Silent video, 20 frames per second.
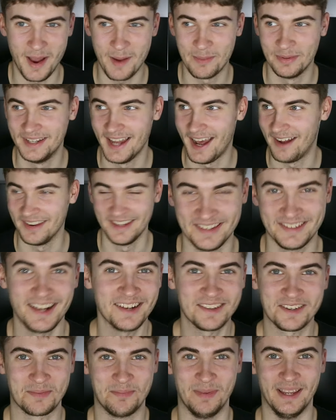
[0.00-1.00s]
it up and down. Is
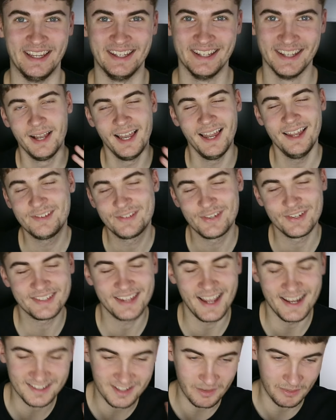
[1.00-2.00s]
that just me? But let's just
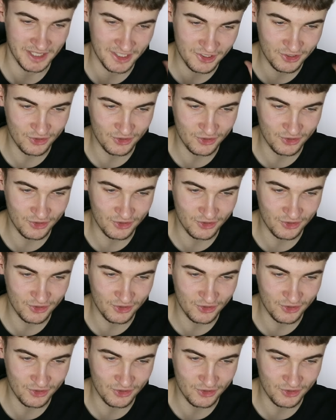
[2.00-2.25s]
get something